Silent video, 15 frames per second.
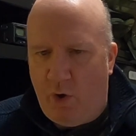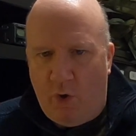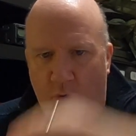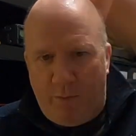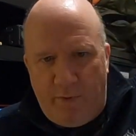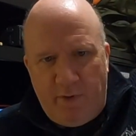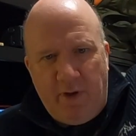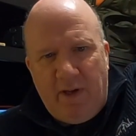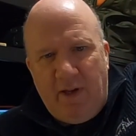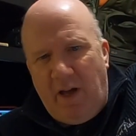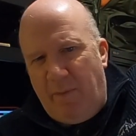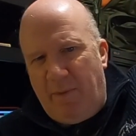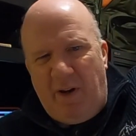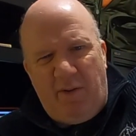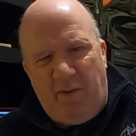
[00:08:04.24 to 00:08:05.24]
up
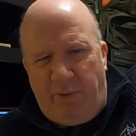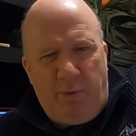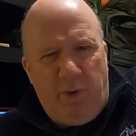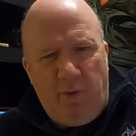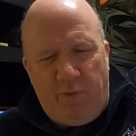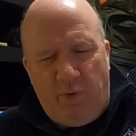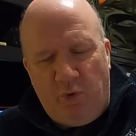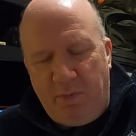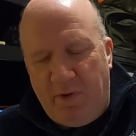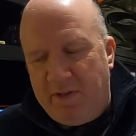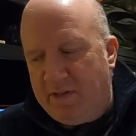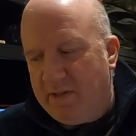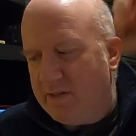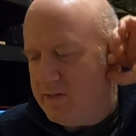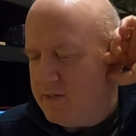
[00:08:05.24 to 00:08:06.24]
about 3 or 4
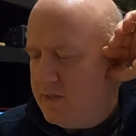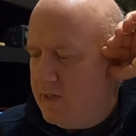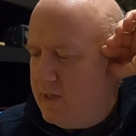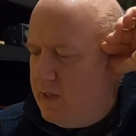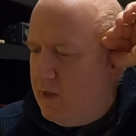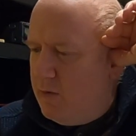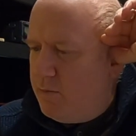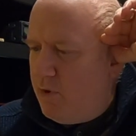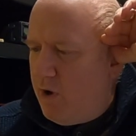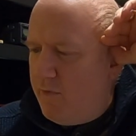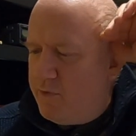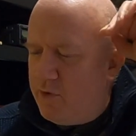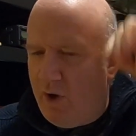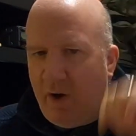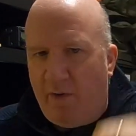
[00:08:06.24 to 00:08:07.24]
meters. But
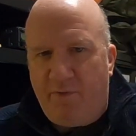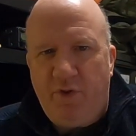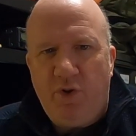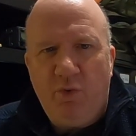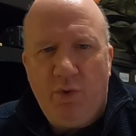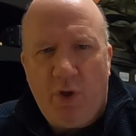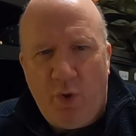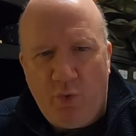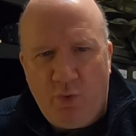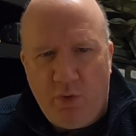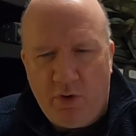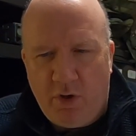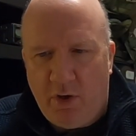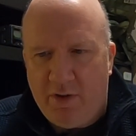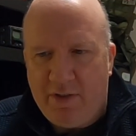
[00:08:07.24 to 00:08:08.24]
I've got a few local
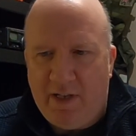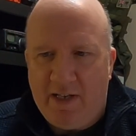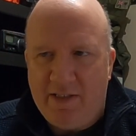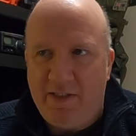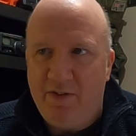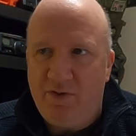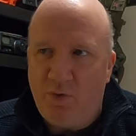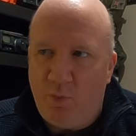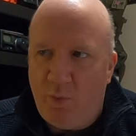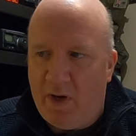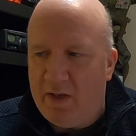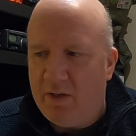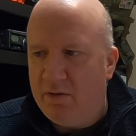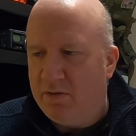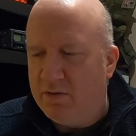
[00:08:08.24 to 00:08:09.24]
contacts into
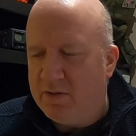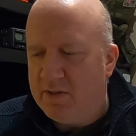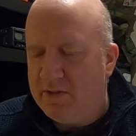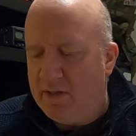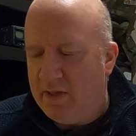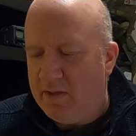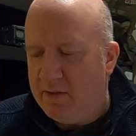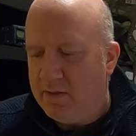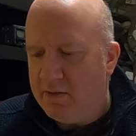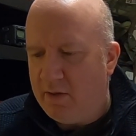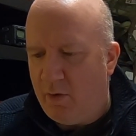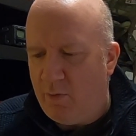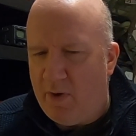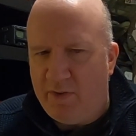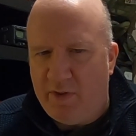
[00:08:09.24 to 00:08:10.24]
Wales and
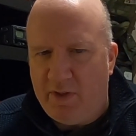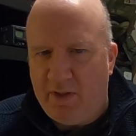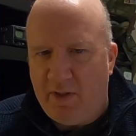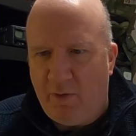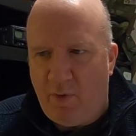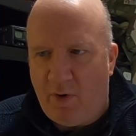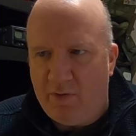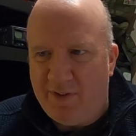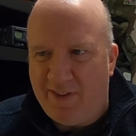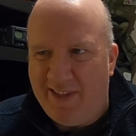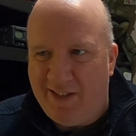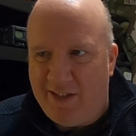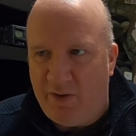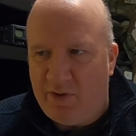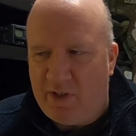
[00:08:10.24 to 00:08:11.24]
around
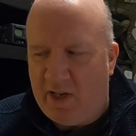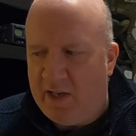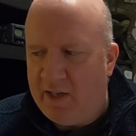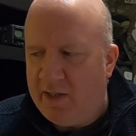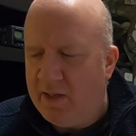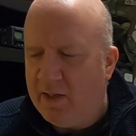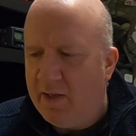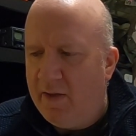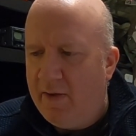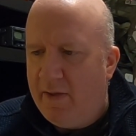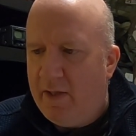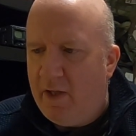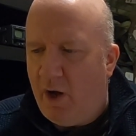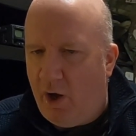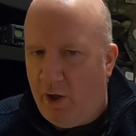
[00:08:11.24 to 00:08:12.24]
the UK
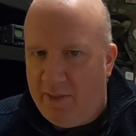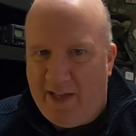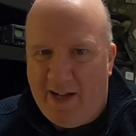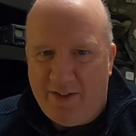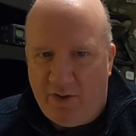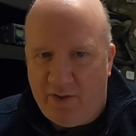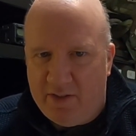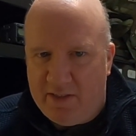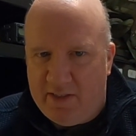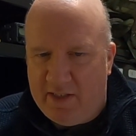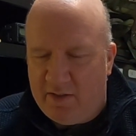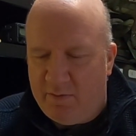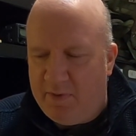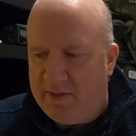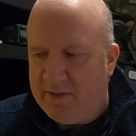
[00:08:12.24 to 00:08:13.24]
on that, on
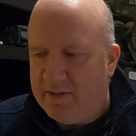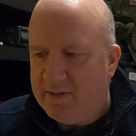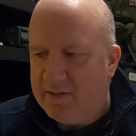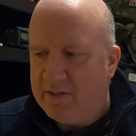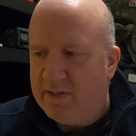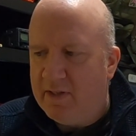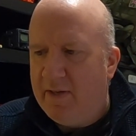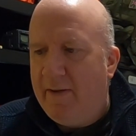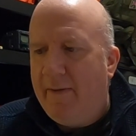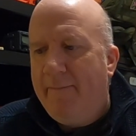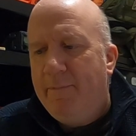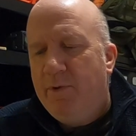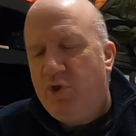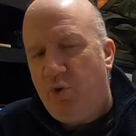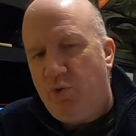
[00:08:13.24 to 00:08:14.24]
6 meters.
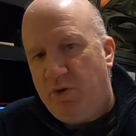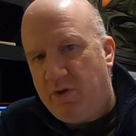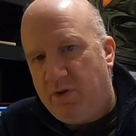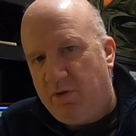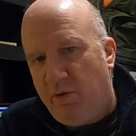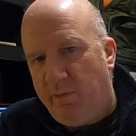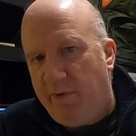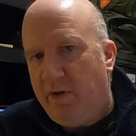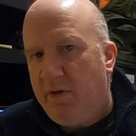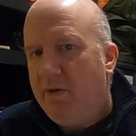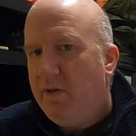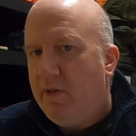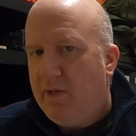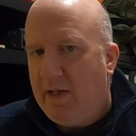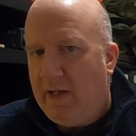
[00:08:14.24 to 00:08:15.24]
During the summer,
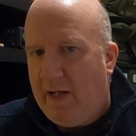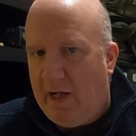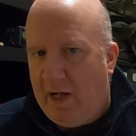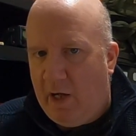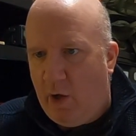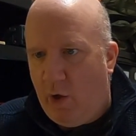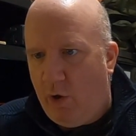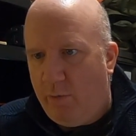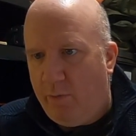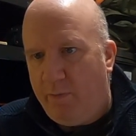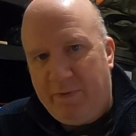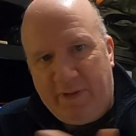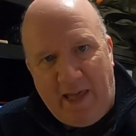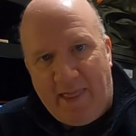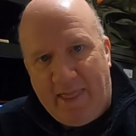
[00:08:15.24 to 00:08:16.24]
I'll
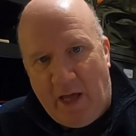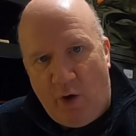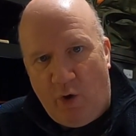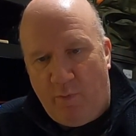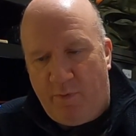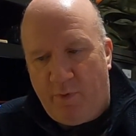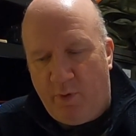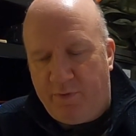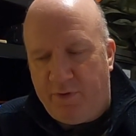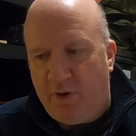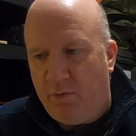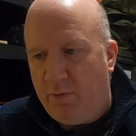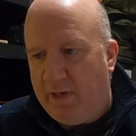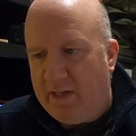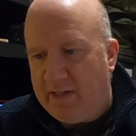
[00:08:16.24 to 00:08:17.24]
get that up for a
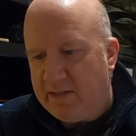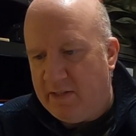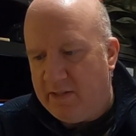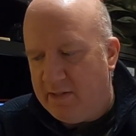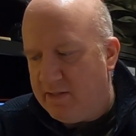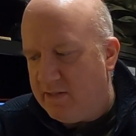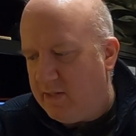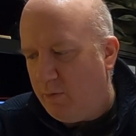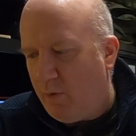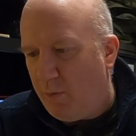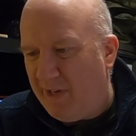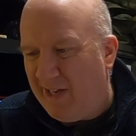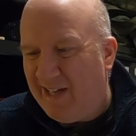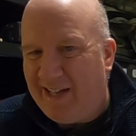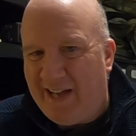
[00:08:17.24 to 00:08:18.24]
few weeks and see what
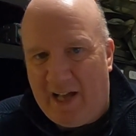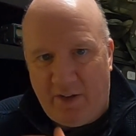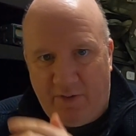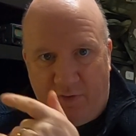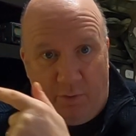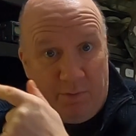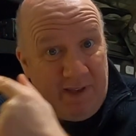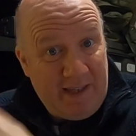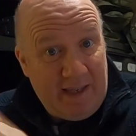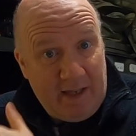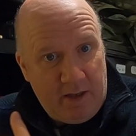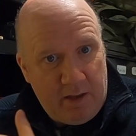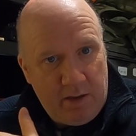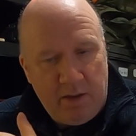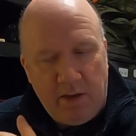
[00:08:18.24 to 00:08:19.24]
we can catch from
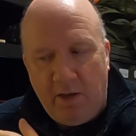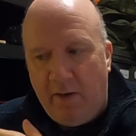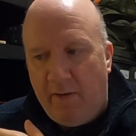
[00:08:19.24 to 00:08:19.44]
here.